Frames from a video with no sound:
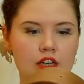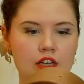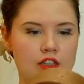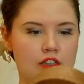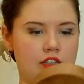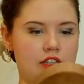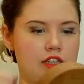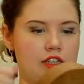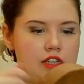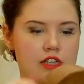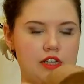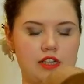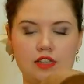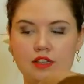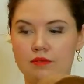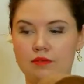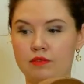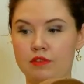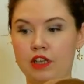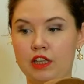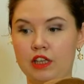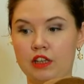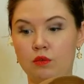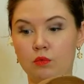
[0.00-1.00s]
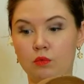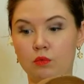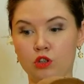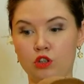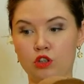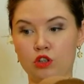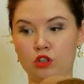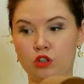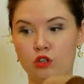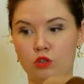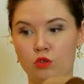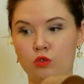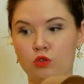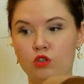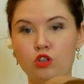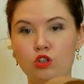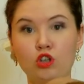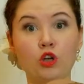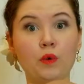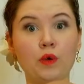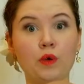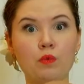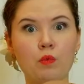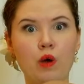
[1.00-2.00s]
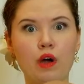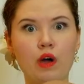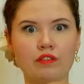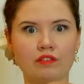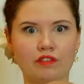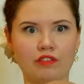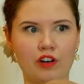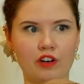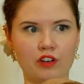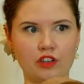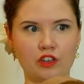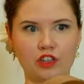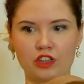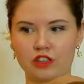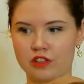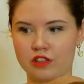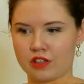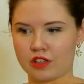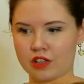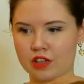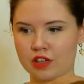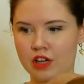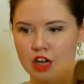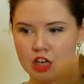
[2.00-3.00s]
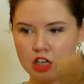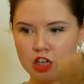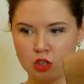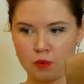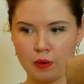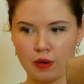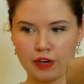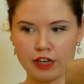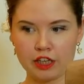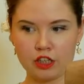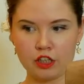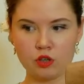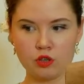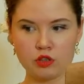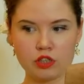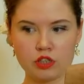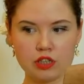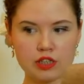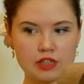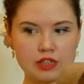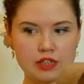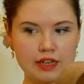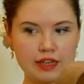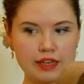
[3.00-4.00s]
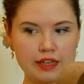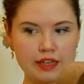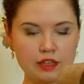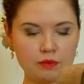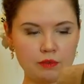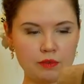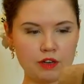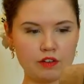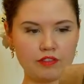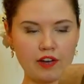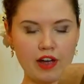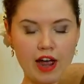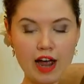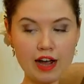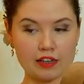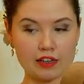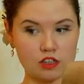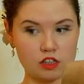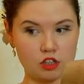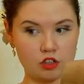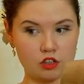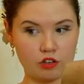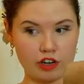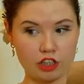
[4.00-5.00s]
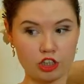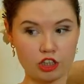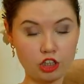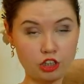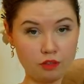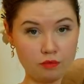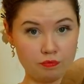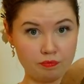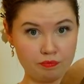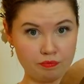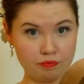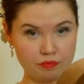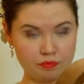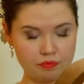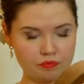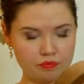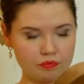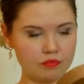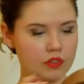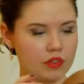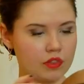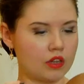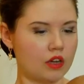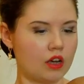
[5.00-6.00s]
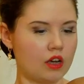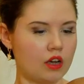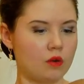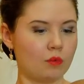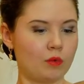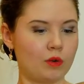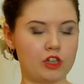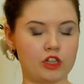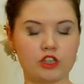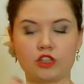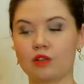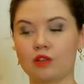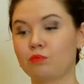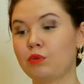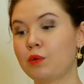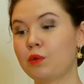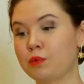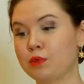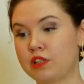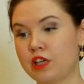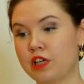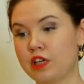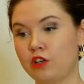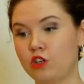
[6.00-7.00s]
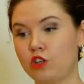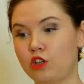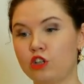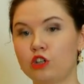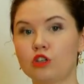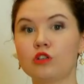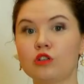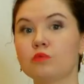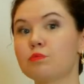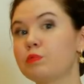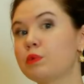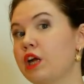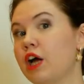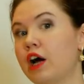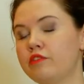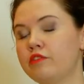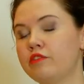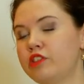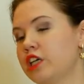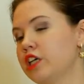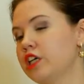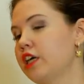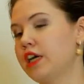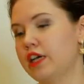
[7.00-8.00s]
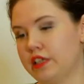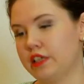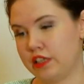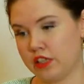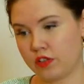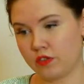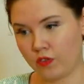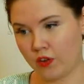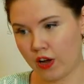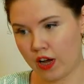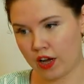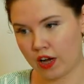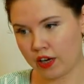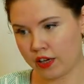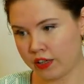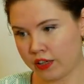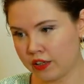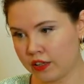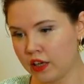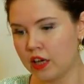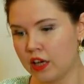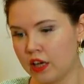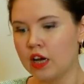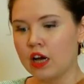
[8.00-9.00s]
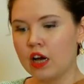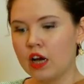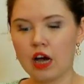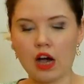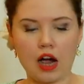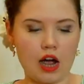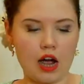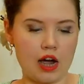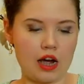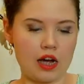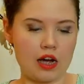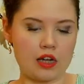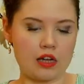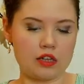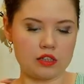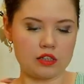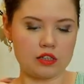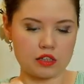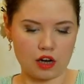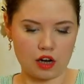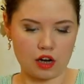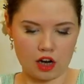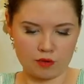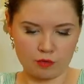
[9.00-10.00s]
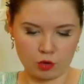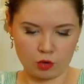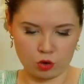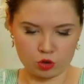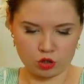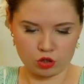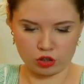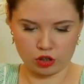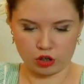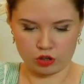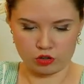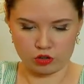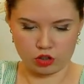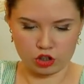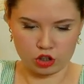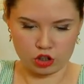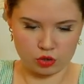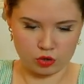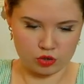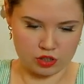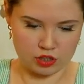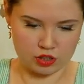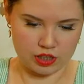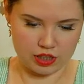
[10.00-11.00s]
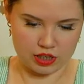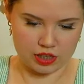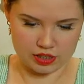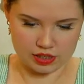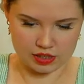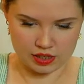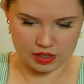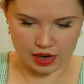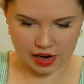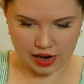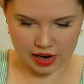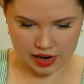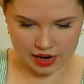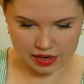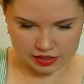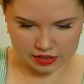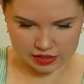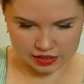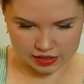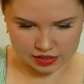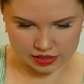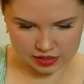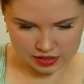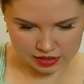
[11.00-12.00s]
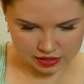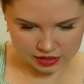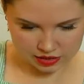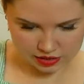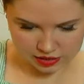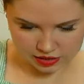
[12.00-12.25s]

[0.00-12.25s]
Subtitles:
this is something that will do two-in-one functions. So I can use it as a little bit of a hat stretcher, which some people say you shouldn't, but I've done it and it's fine. And I'm also going to use this as